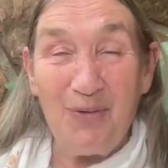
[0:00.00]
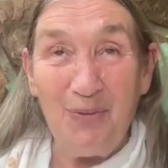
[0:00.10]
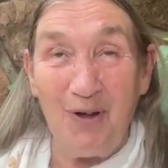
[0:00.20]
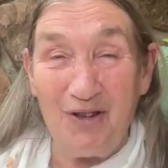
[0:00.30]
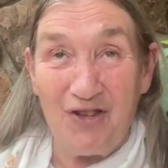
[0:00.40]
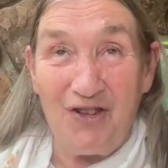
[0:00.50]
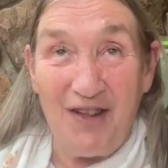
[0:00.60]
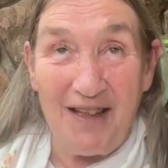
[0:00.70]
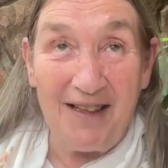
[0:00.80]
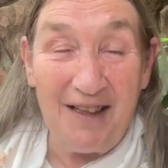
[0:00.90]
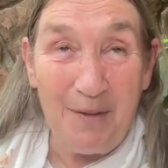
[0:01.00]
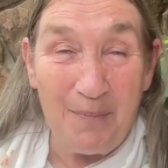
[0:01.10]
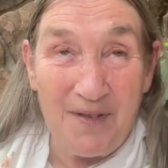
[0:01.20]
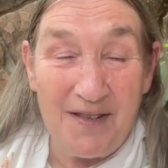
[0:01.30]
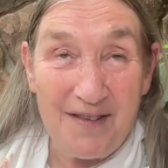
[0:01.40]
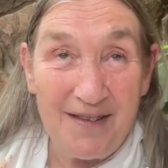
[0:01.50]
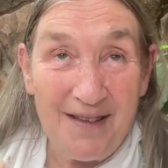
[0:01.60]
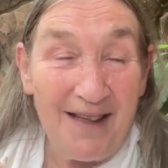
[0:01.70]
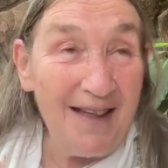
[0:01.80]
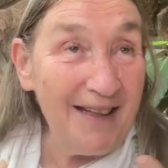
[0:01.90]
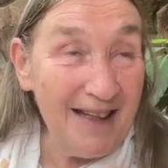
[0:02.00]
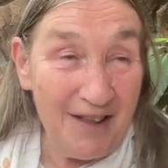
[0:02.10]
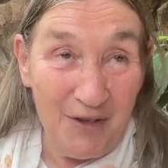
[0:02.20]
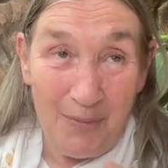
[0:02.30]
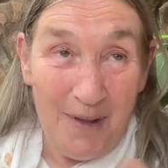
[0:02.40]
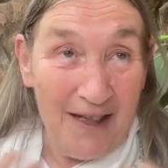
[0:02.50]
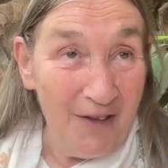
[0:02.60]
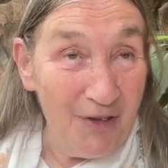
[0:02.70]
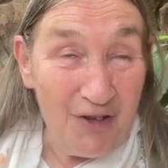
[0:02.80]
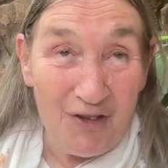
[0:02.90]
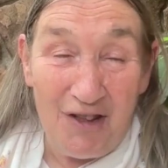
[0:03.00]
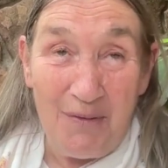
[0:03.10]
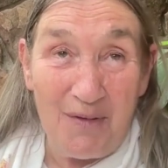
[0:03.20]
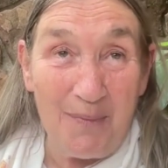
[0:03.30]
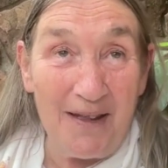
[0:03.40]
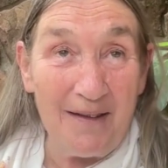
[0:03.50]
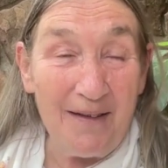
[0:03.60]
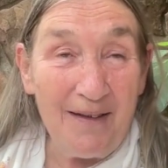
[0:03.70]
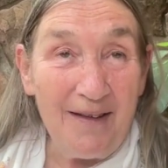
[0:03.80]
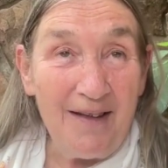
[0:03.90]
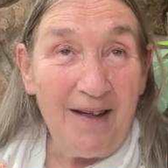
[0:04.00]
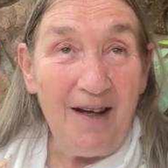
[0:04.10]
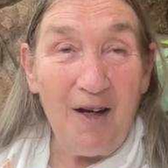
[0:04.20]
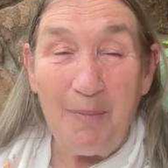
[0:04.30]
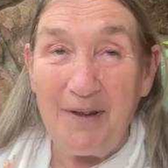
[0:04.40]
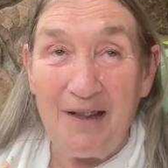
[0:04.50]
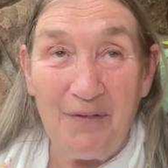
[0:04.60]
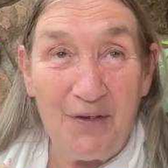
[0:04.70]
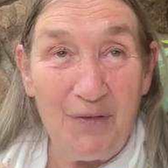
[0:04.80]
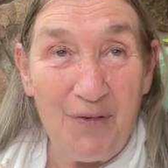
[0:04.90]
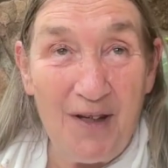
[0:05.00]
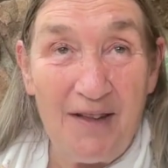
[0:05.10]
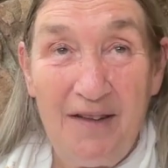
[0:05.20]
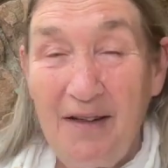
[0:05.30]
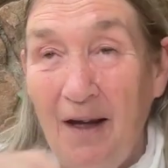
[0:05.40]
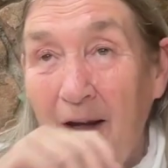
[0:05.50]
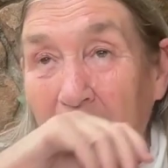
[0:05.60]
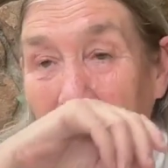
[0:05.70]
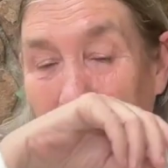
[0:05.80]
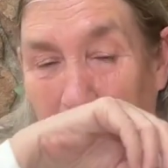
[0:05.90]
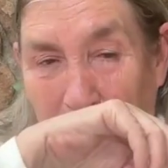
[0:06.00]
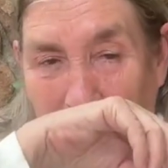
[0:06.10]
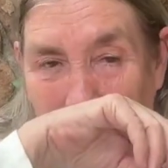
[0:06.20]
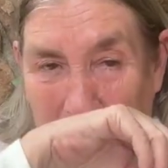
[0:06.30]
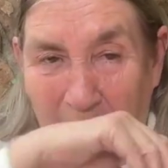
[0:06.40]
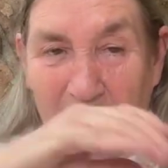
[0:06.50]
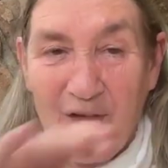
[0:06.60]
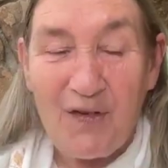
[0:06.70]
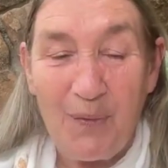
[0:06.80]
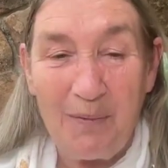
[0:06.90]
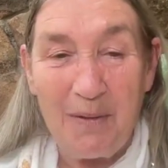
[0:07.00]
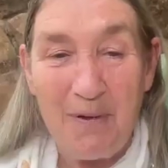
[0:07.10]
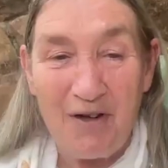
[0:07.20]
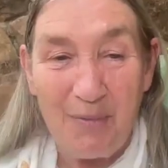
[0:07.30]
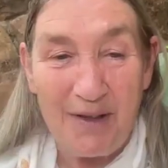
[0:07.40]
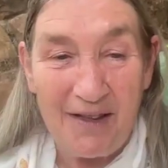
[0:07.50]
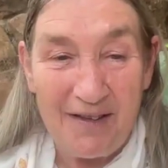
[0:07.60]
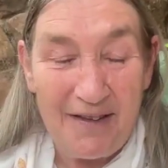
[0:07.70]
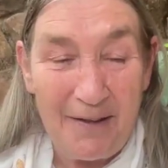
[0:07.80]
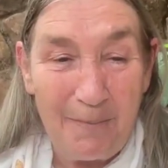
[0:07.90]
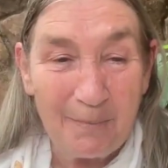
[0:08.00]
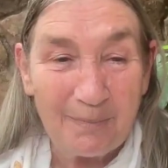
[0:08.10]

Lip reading: watch the eclipse. Again, you may not agree with me. Our beloved friend, Swami Paramananda,